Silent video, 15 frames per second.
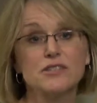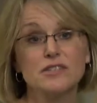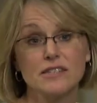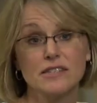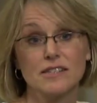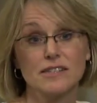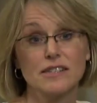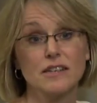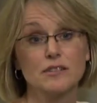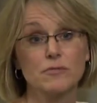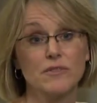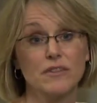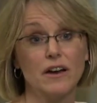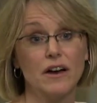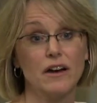to success
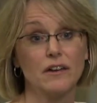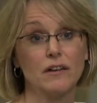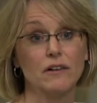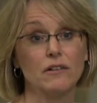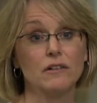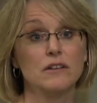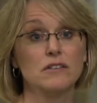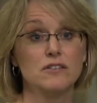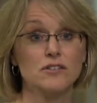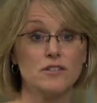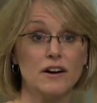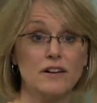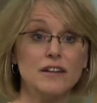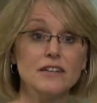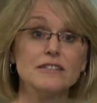with a huddle:
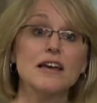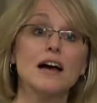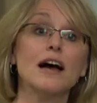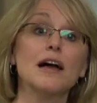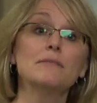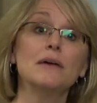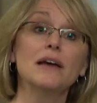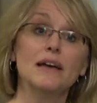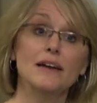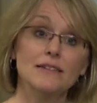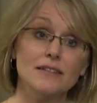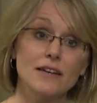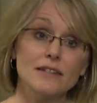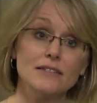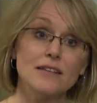start on time,
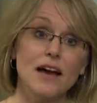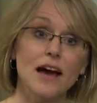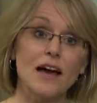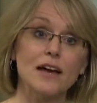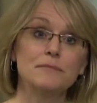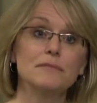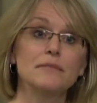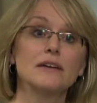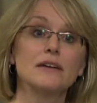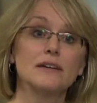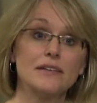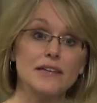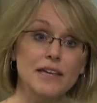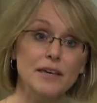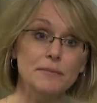end on time,
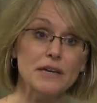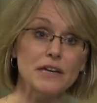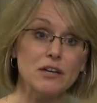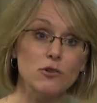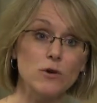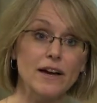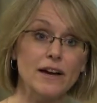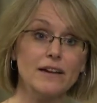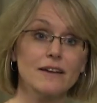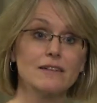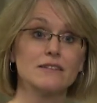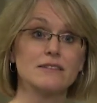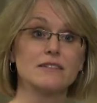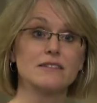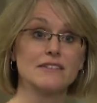keep it quick,
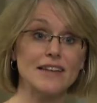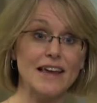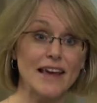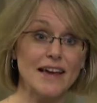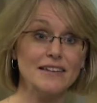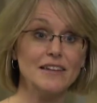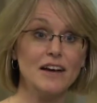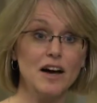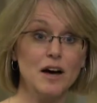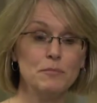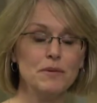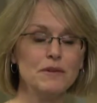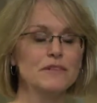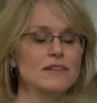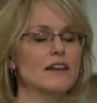stand
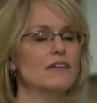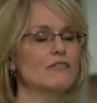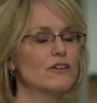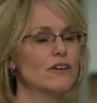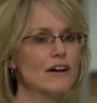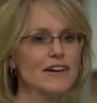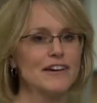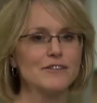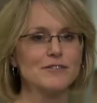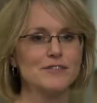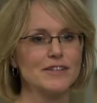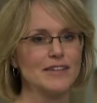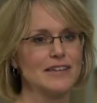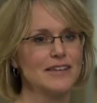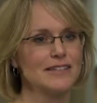up, never huddle
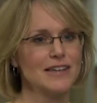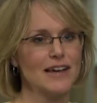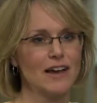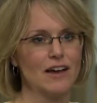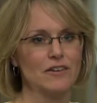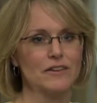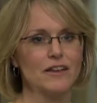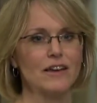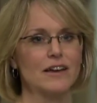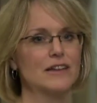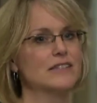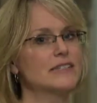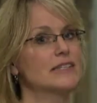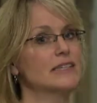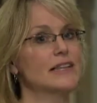sitting down.
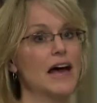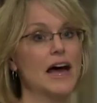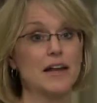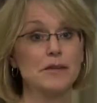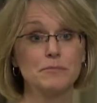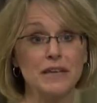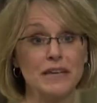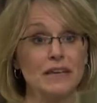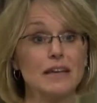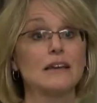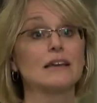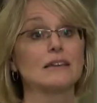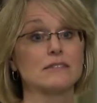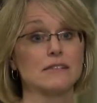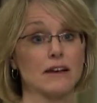It's not a meeting,
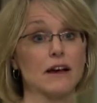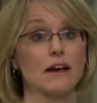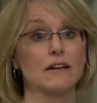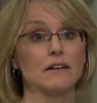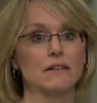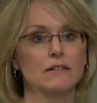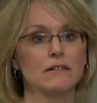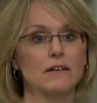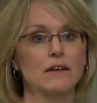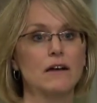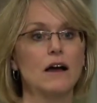it's a huddle.